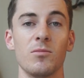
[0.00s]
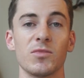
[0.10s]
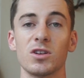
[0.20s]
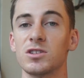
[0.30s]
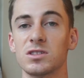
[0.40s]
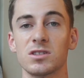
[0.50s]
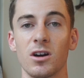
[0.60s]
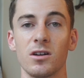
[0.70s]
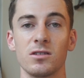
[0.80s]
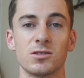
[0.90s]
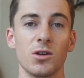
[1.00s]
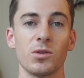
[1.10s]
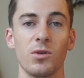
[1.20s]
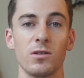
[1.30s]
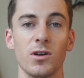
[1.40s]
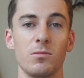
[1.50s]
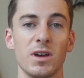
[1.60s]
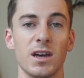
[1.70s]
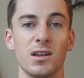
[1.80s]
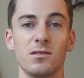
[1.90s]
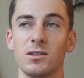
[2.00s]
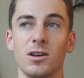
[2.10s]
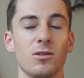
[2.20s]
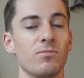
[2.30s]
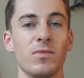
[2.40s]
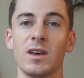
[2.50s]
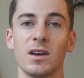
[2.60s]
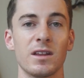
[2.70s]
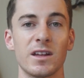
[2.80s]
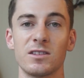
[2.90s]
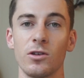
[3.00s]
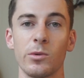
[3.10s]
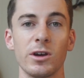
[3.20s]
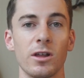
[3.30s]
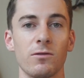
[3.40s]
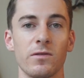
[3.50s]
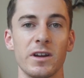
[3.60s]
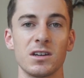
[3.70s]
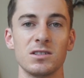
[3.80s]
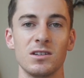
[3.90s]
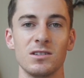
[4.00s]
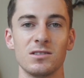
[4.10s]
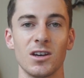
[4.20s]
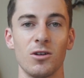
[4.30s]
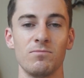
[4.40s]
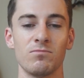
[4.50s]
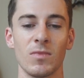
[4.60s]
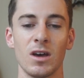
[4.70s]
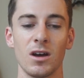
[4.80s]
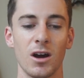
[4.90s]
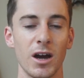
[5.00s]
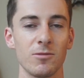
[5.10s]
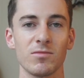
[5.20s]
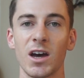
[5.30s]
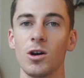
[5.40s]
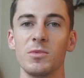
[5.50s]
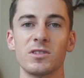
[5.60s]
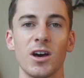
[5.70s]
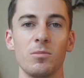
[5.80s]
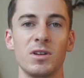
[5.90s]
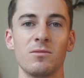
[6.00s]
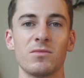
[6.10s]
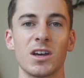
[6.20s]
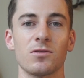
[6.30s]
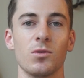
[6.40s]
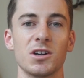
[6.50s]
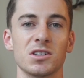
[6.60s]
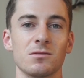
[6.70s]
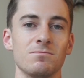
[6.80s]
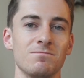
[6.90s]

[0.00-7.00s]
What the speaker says: So just start with one of them, and that's the only way you'll ever finish. So, all right, I hope this helped. Thanks for watching.